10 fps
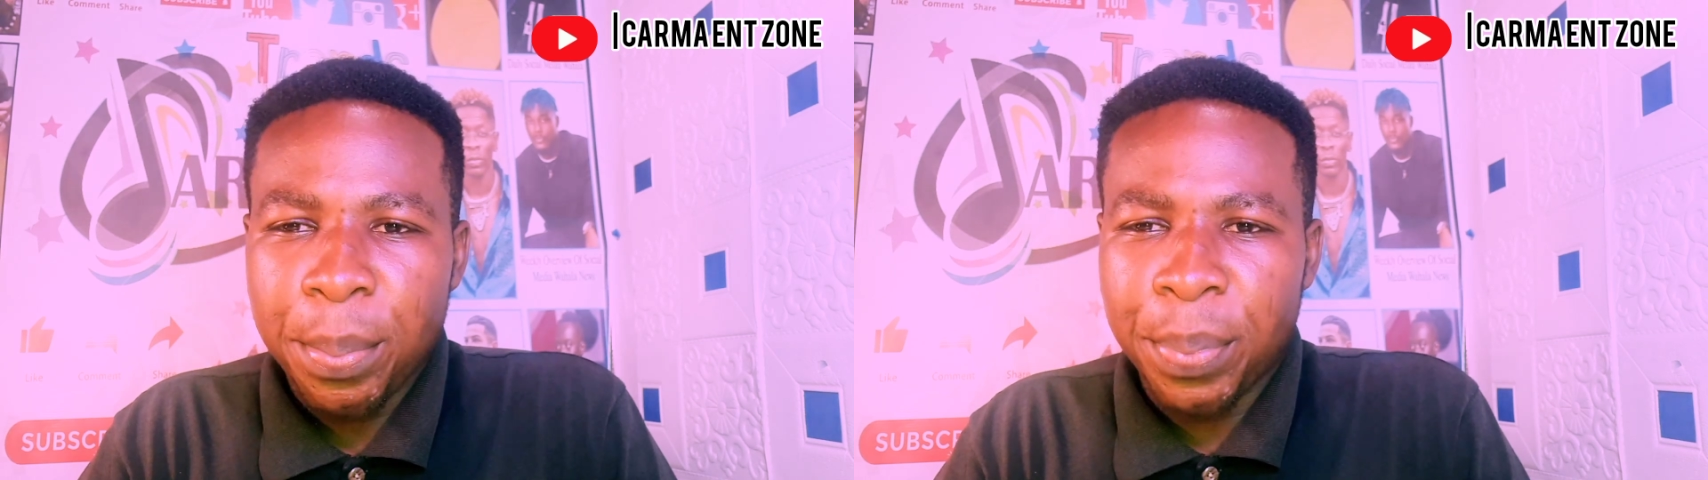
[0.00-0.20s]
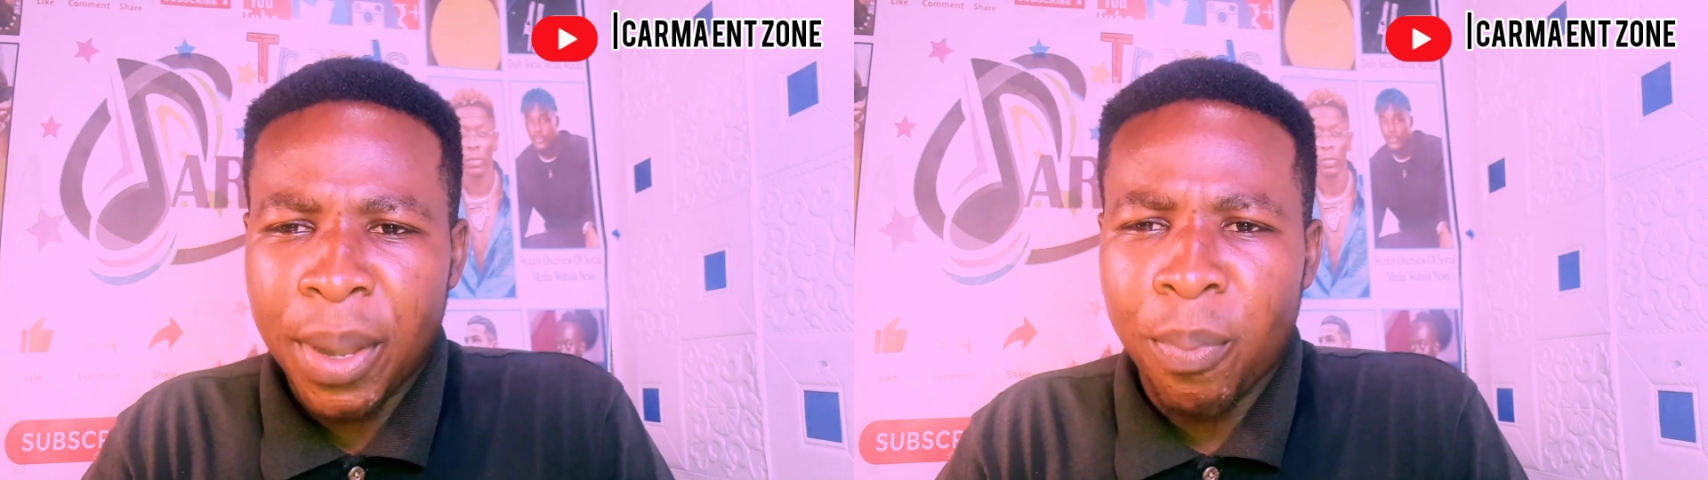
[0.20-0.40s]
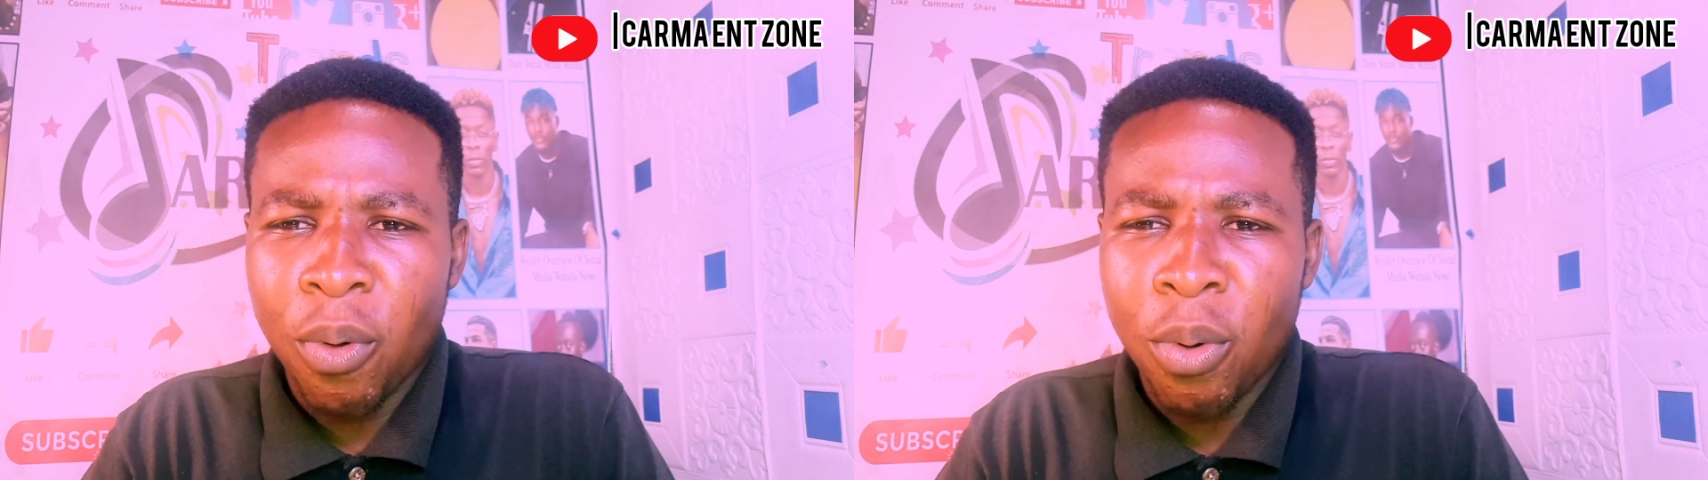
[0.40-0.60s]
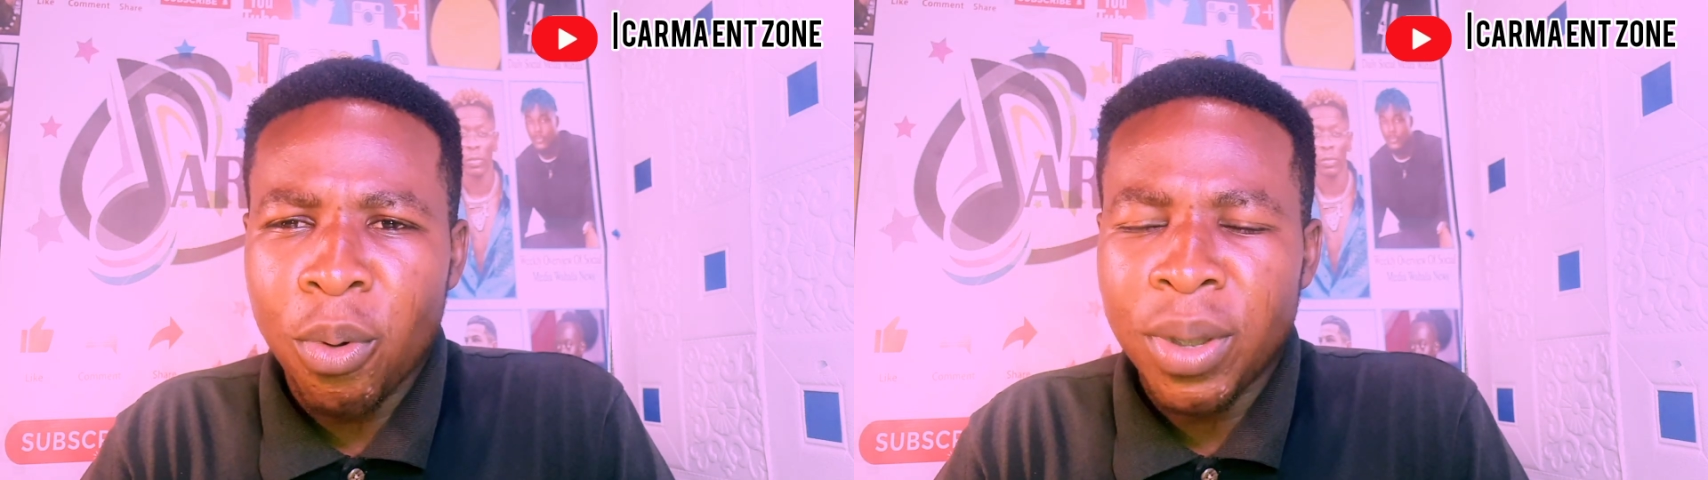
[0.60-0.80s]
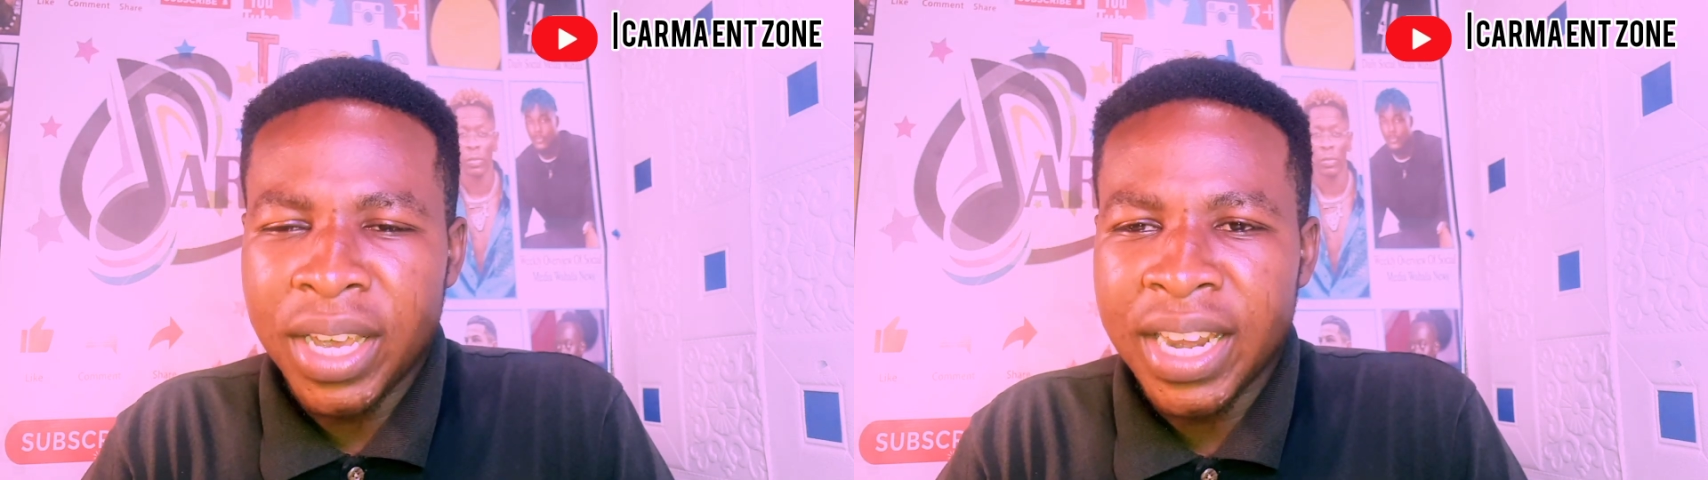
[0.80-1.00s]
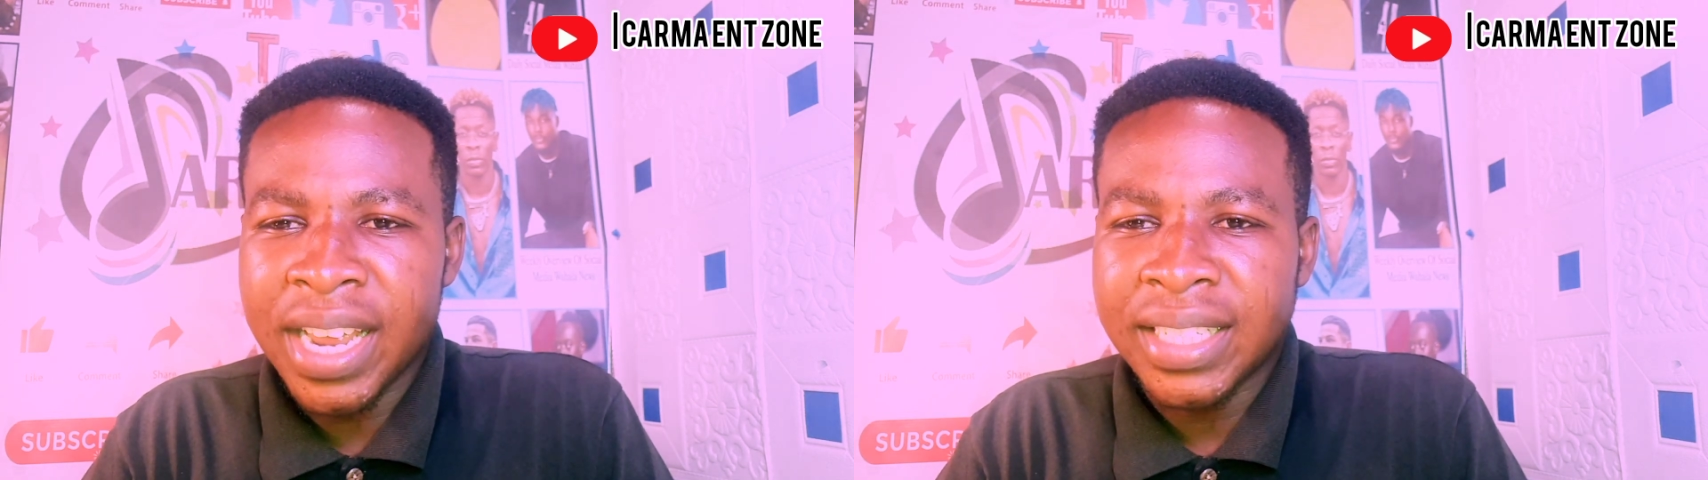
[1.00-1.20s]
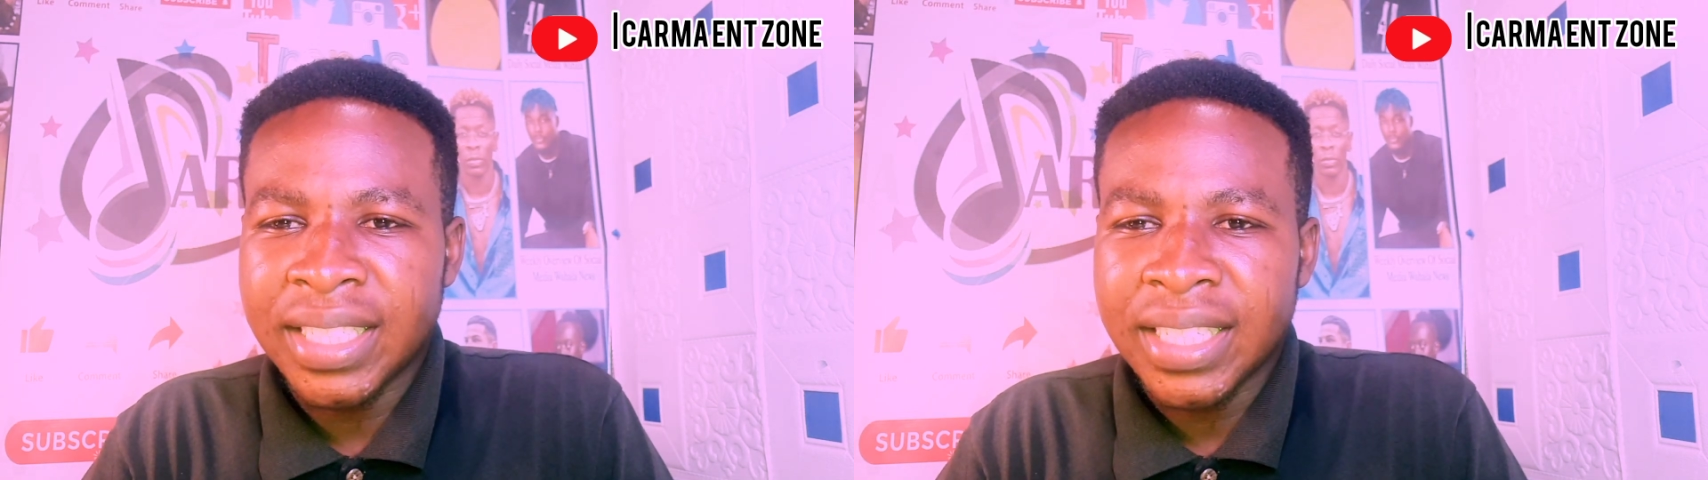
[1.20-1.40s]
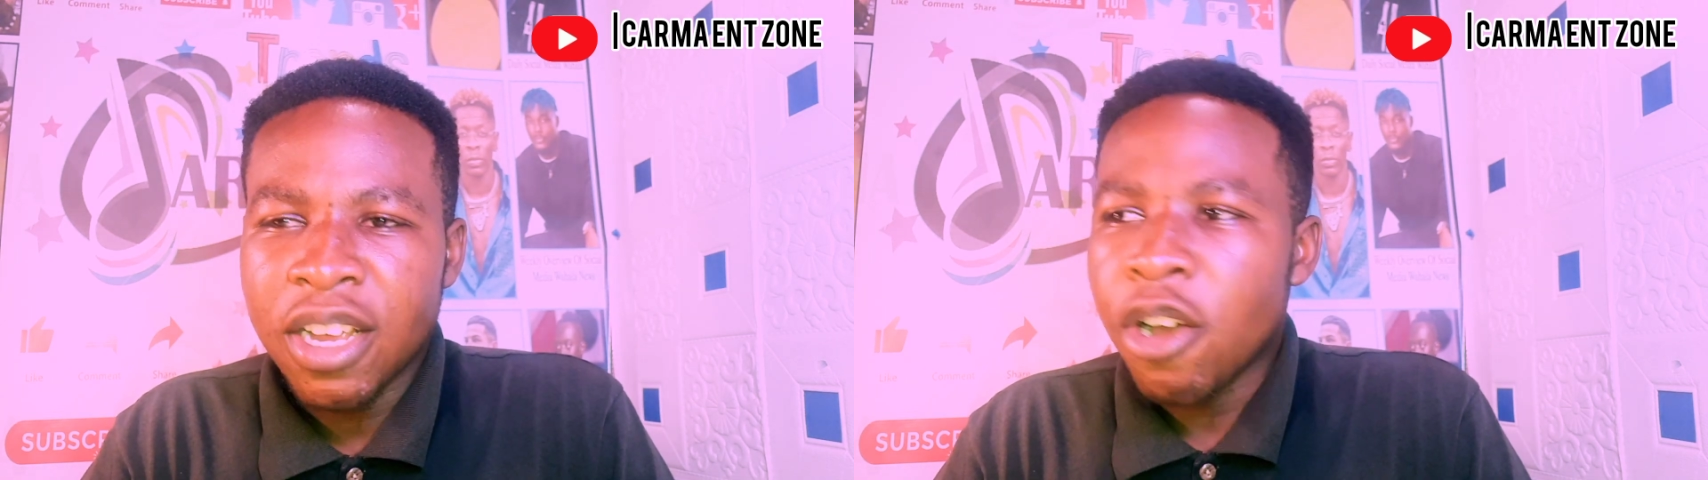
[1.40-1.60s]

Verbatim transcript: people in it,